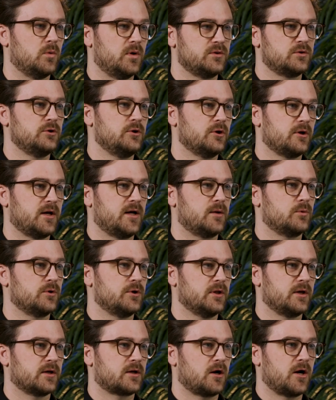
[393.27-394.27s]
went through your head where
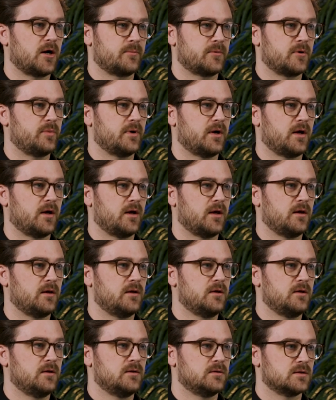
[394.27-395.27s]
you're like, all right, I'm going to buy
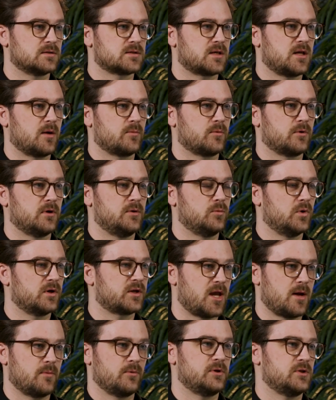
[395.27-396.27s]
this camera? And what
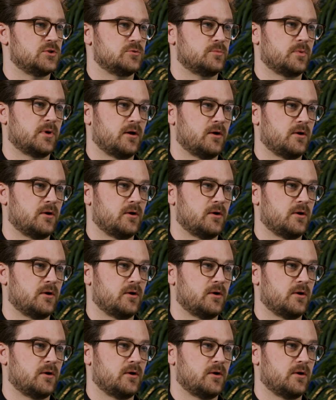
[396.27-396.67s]
camera did you buy